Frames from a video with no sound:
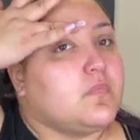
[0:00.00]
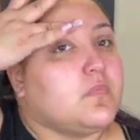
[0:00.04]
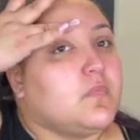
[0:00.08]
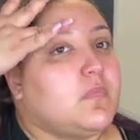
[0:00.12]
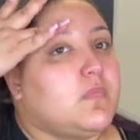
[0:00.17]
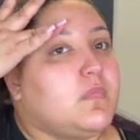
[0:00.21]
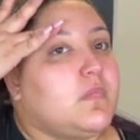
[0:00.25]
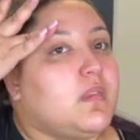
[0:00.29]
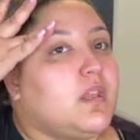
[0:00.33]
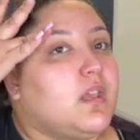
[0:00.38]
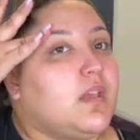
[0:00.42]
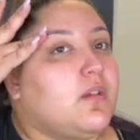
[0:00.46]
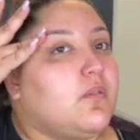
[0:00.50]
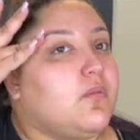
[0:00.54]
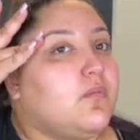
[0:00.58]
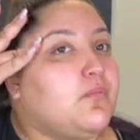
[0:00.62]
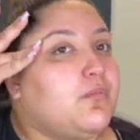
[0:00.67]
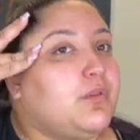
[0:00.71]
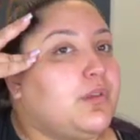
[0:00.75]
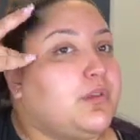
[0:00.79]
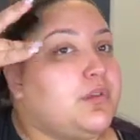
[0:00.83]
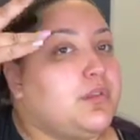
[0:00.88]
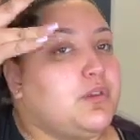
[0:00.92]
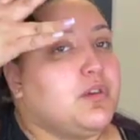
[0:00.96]
Now
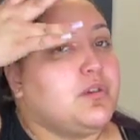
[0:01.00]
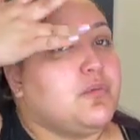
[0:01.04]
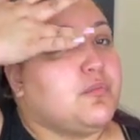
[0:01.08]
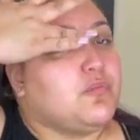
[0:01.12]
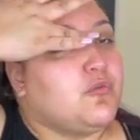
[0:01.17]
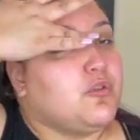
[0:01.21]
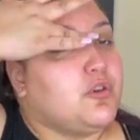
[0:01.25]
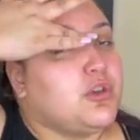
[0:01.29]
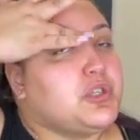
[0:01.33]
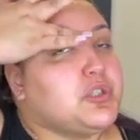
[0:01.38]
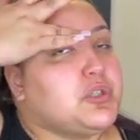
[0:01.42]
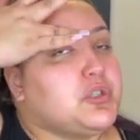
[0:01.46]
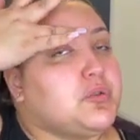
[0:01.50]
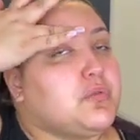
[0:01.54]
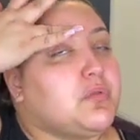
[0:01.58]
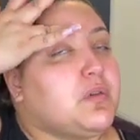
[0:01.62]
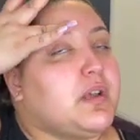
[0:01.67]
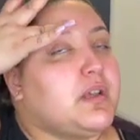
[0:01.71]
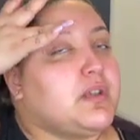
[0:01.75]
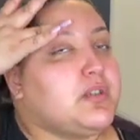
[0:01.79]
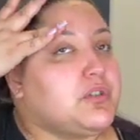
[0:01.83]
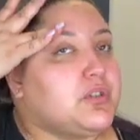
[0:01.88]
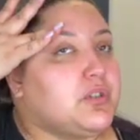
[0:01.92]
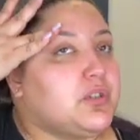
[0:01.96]
with your
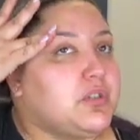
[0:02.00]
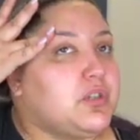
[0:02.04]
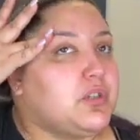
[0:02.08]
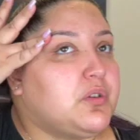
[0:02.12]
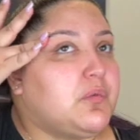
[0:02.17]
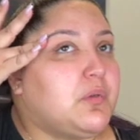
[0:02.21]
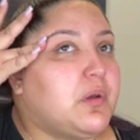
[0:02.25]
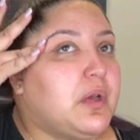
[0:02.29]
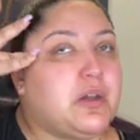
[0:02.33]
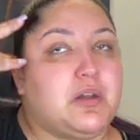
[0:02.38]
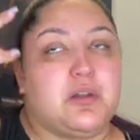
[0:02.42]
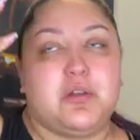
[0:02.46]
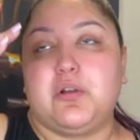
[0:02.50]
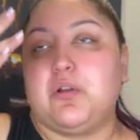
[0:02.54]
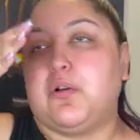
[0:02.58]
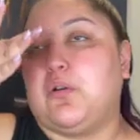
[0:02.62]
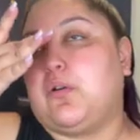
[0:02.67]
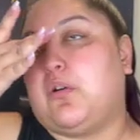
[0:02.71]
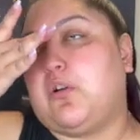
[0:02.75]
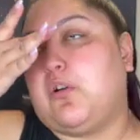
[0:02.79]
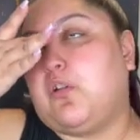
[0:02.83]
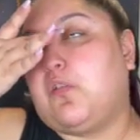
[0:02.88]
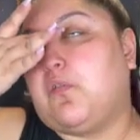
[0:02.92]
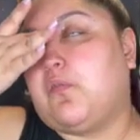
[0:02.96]
moisturizer, you want to
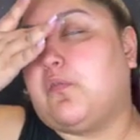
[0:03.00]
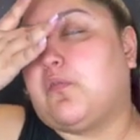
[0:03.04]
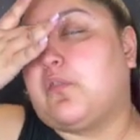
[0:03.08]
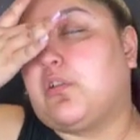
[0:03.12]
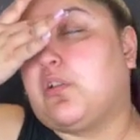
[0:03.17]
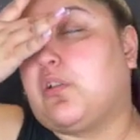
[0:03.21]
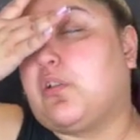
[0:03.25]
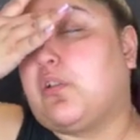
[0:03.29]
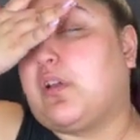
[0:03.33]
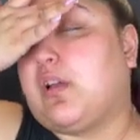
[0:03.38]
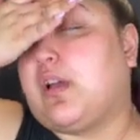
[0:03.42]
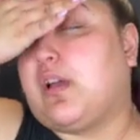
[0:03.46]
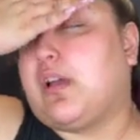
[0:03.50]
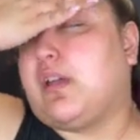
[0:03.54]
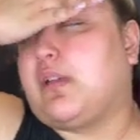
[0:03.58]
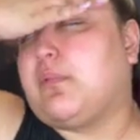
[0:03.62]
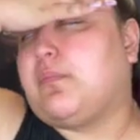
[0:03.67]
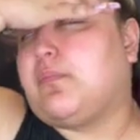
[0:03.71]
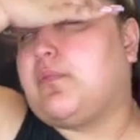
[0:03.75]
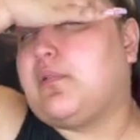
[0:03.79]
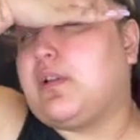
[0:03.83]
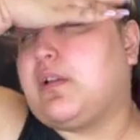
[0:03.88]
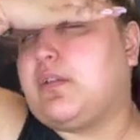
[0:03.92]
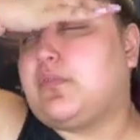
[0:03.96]
go over your
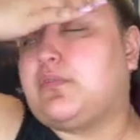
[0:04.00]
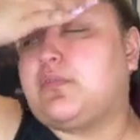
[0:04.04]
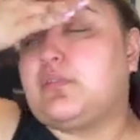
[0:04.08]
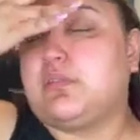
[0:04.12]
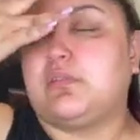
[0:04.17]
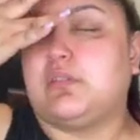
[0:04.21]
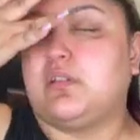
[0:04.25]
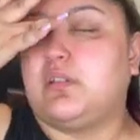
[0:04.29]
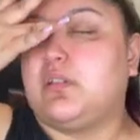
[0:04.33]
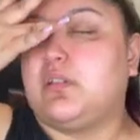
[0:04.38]
eyebrows.